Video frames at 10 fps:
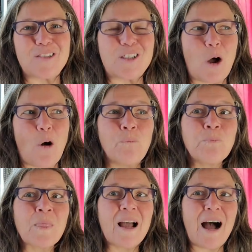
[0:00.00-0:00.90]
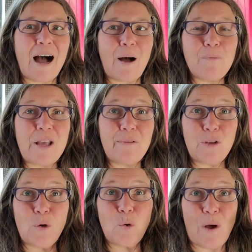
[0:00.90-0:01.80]
So uh, if
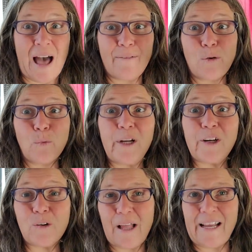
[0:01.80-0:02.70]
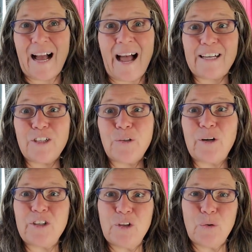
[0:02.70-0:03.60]
you have a reader like I do,
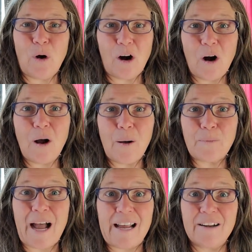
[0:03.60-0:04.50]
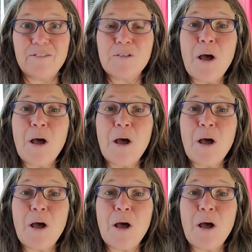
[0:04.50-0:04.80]
and you are um, kind of